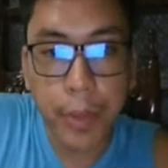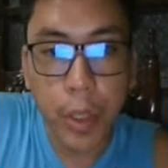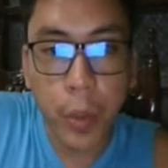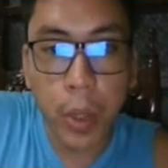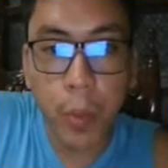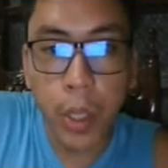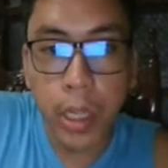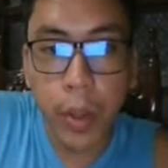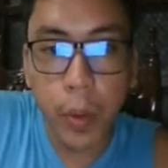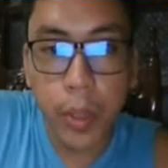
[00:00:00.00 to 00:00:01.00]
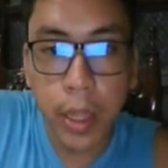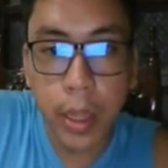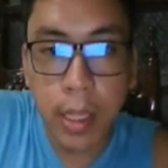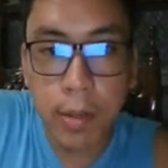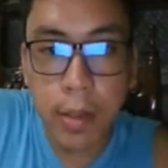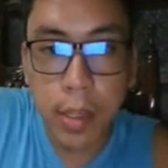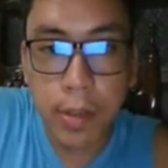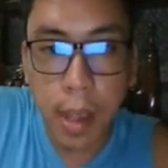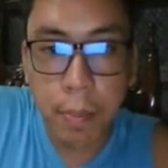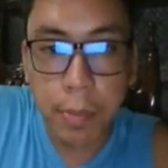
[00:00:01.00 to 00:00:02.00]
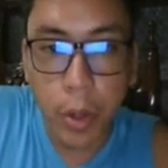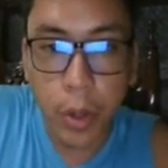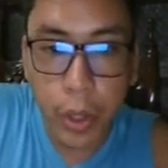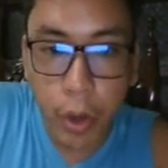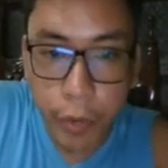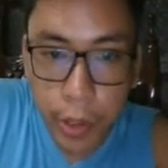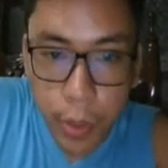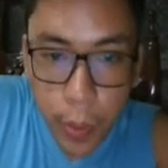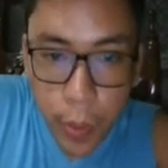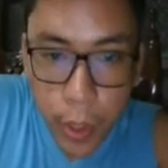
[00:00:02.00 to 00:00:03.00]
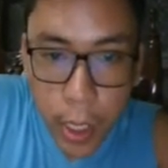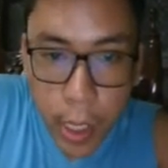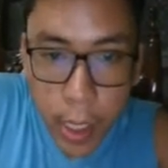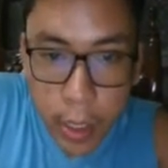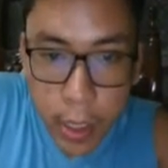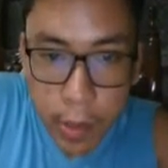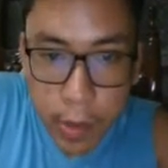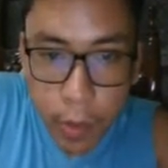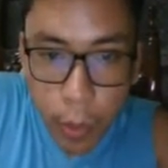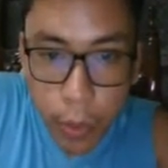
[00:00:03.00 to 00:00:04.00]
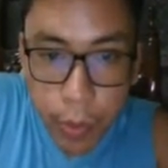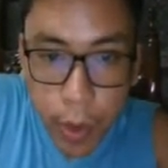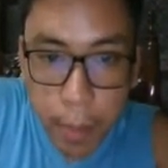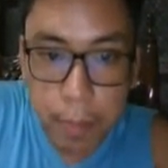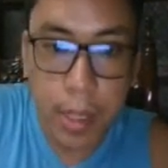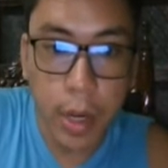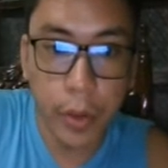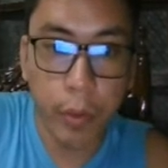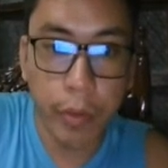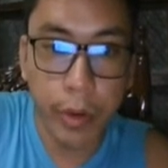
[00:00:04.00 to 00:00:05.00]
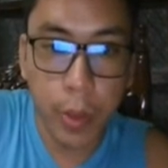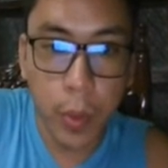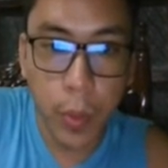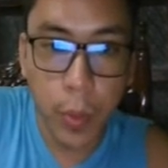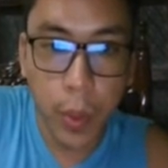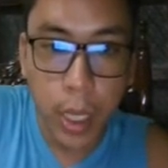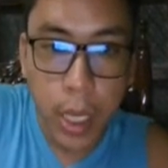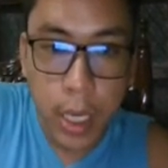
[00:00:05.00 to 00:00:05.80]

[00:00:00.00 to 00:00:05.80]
we will know that this is epsilon over 2, this is also epsilon over 2.